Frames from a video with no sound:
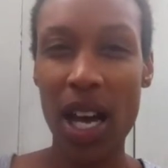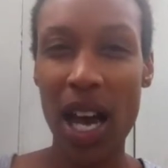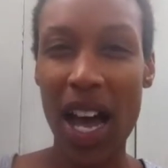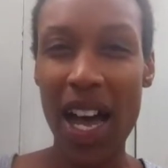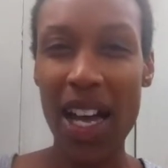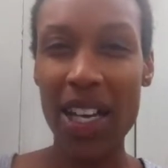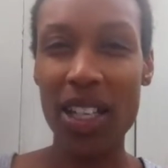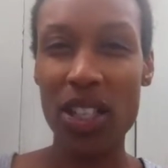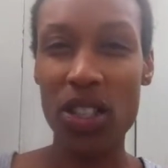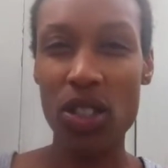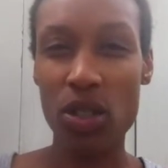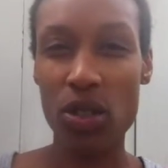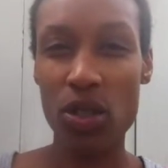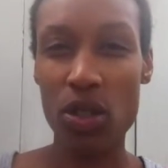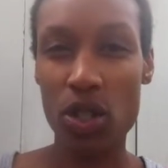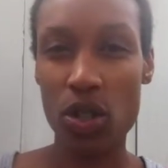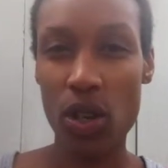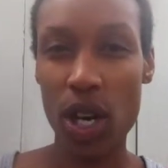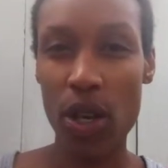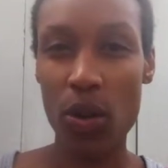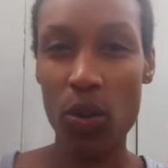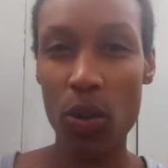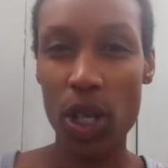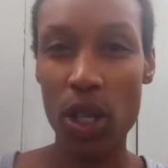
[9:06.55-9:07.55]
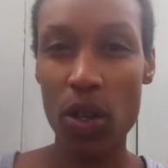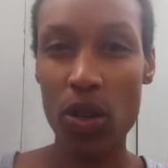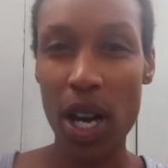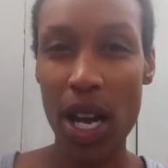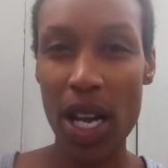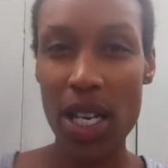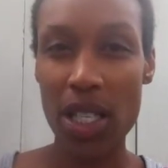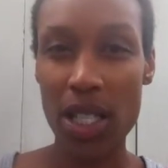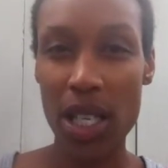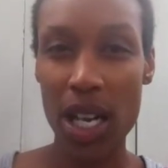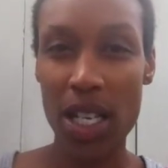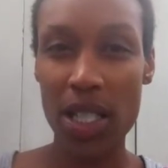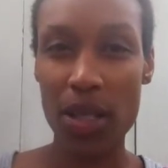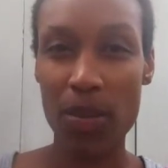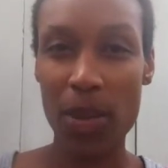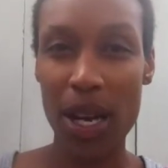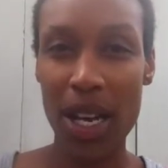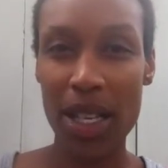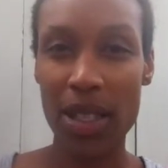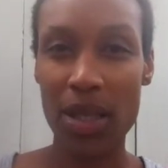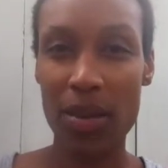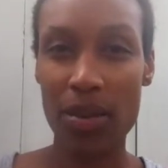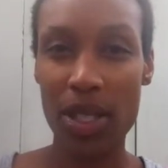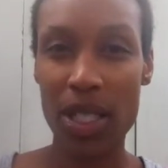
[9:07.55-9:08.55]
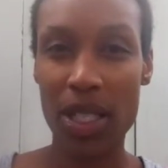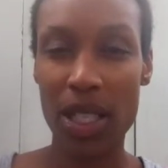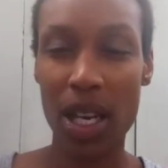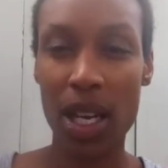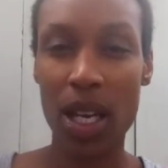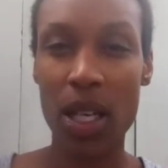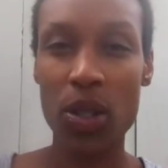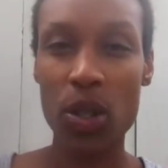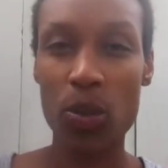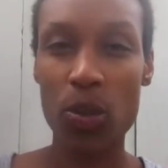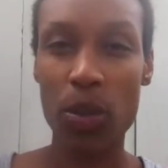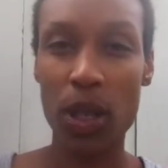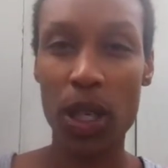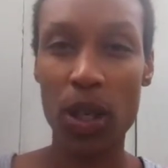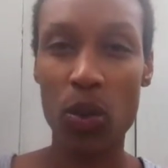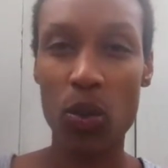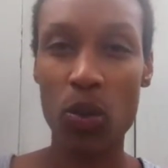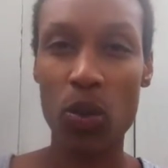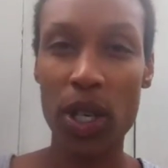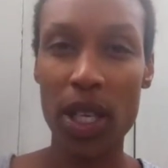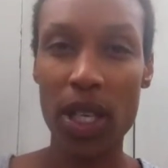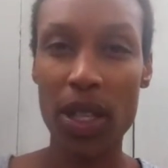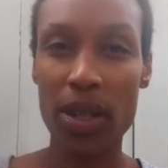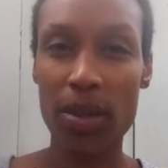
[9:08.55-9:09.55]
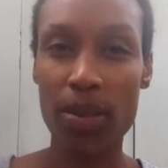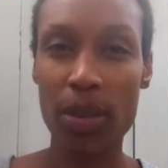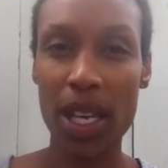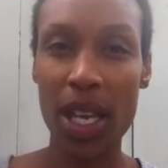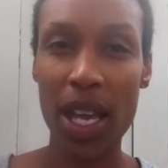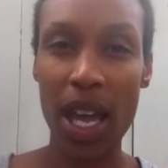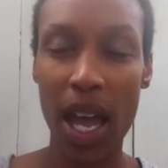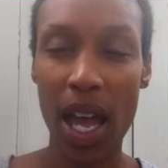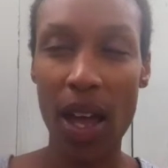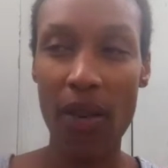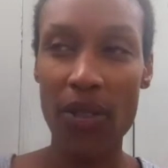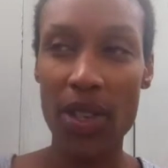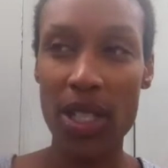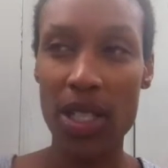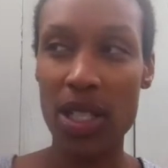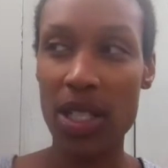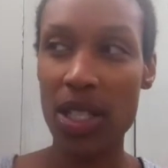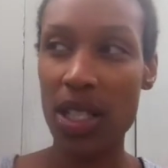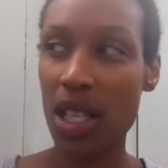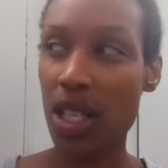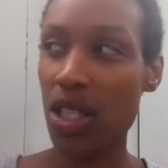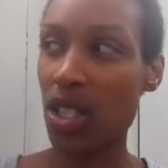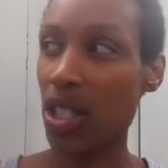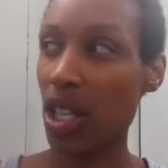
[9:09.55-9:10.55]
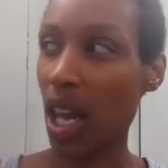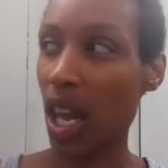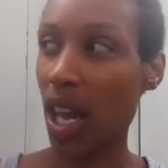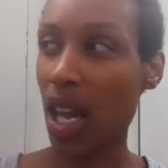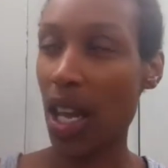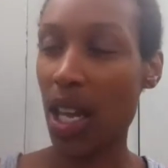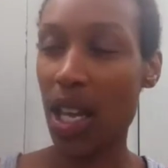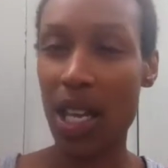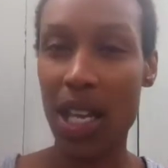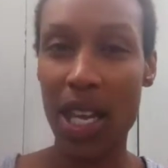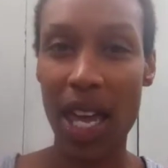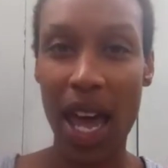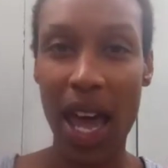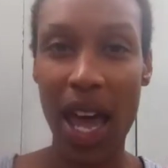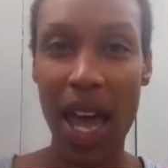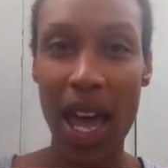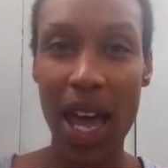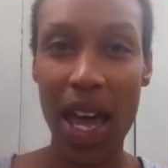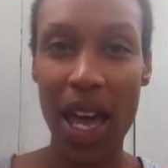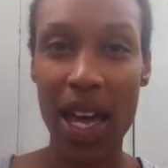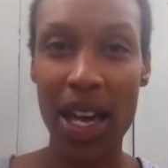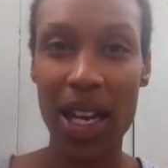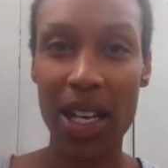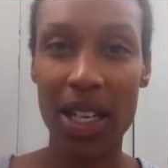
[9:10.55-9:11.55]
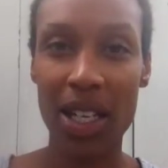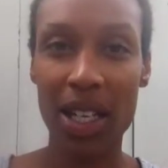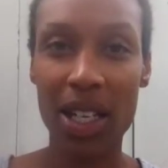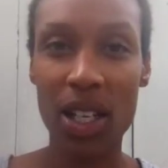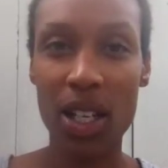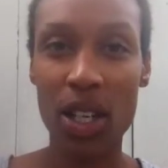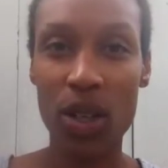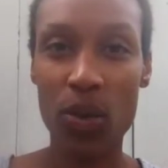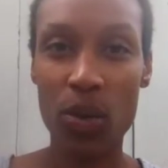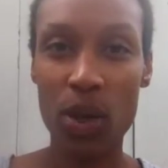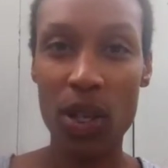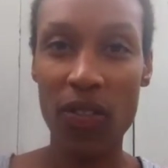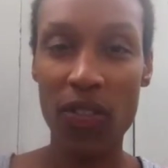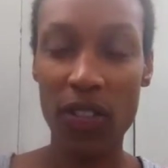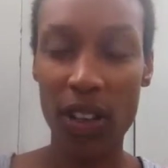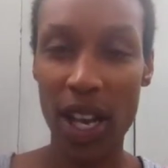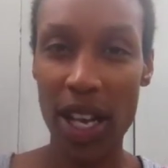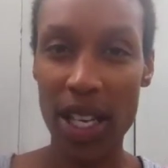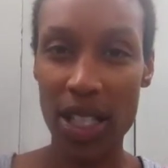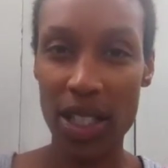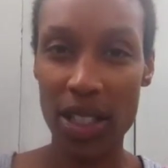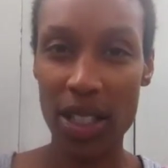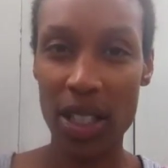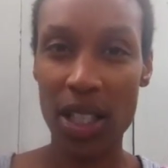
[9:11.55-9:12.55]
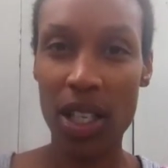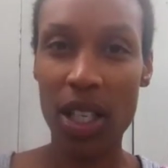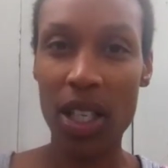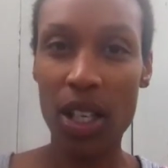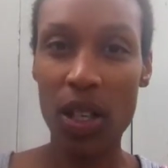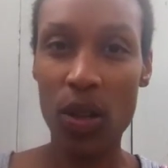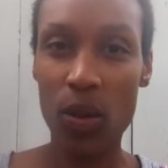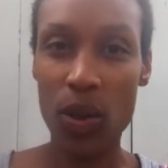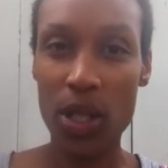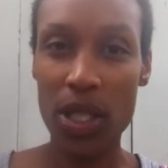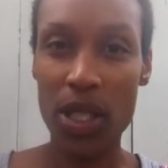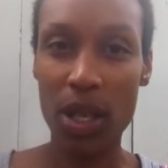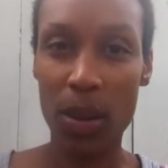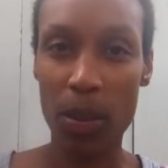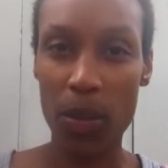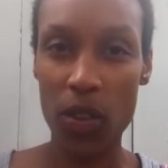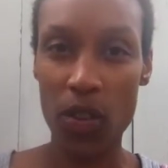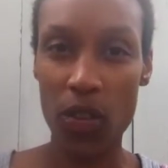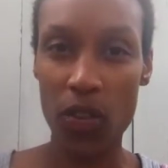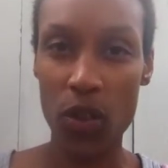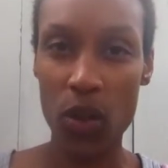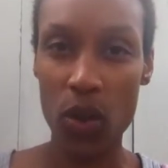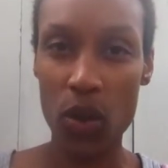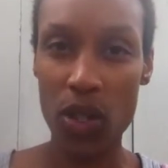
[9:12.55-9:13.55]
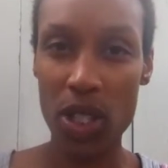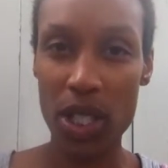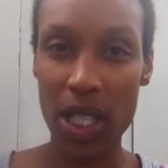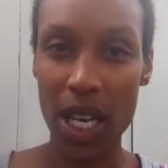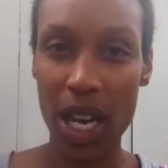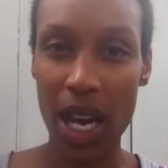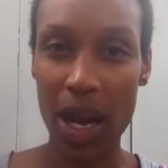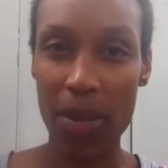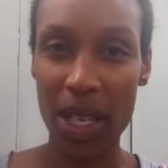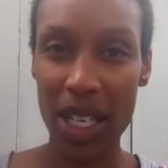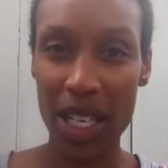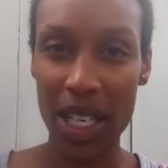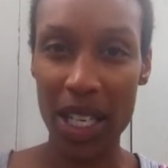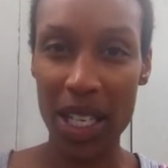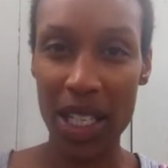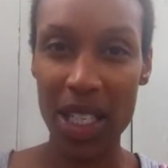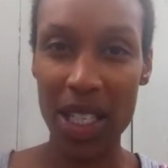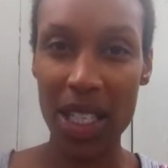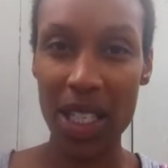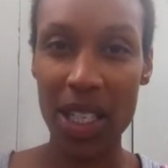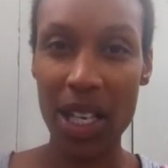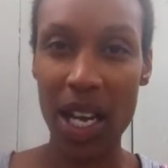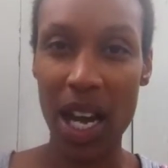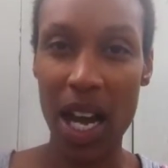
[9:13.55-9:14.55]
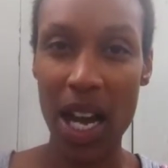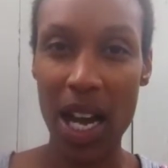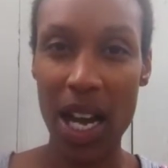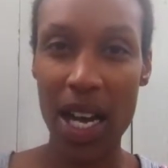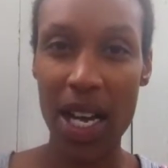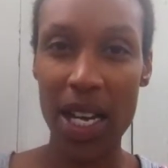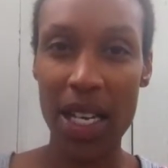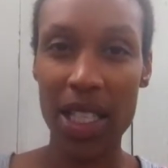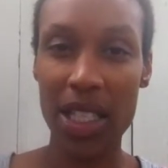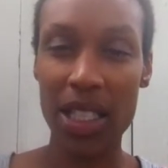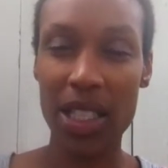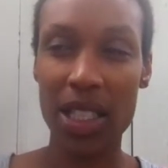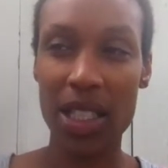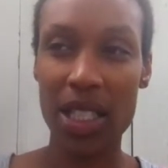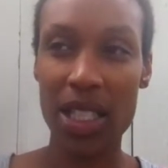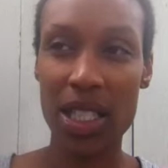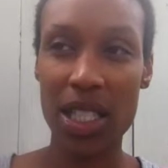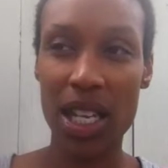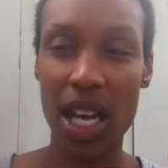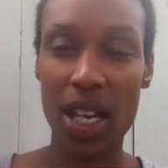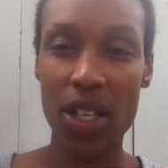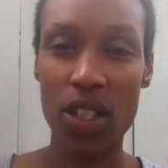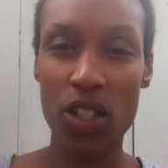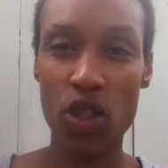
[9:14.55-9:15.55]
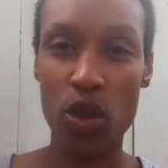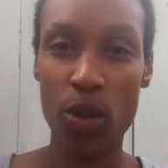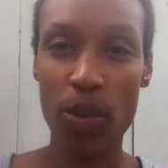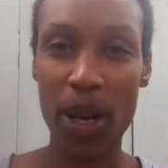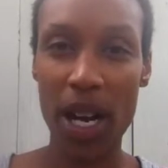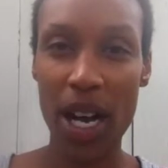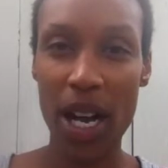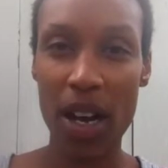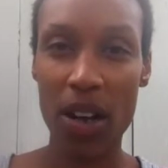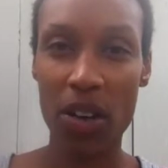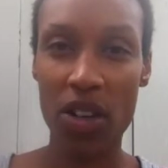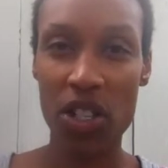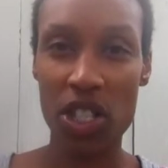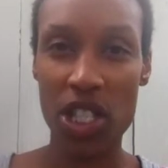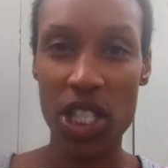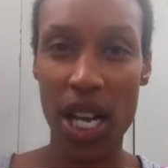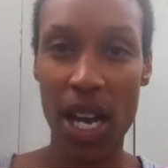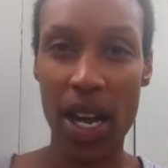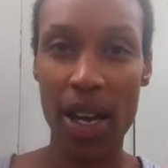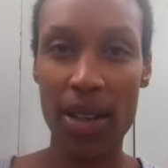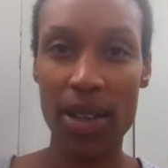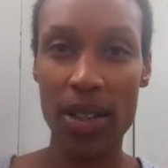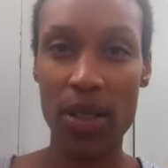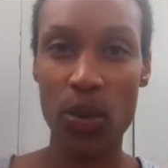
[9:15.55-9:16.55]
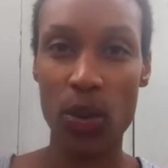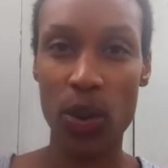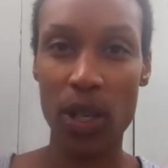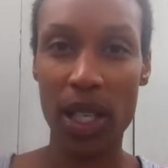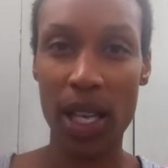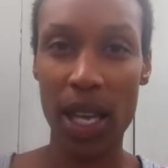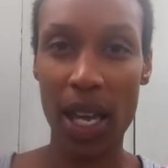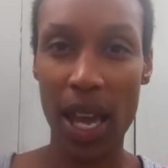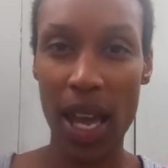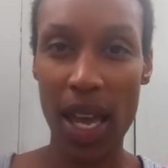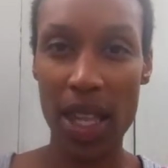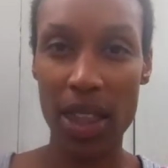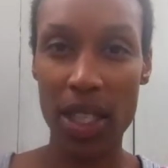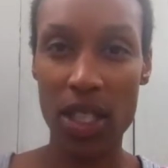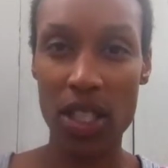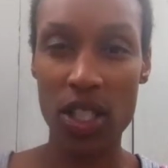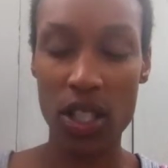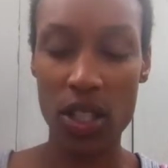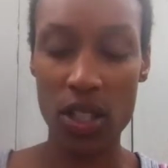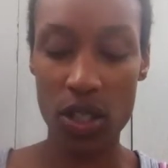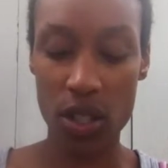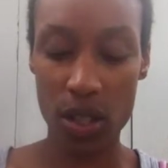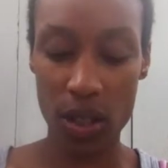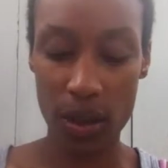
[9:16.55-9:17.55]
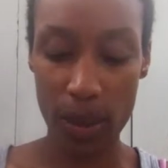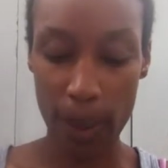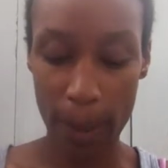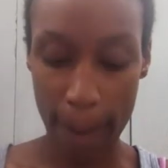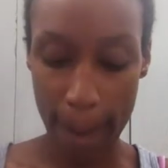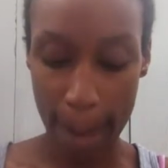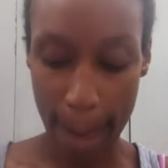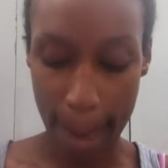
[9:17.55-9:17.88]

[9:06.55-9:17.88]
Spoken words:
I can do straight wheatgrass shots by themselves, but with me having such a gag reflex with some of the foods that I'm eating, I decided to do a power shot, is where they add the ginger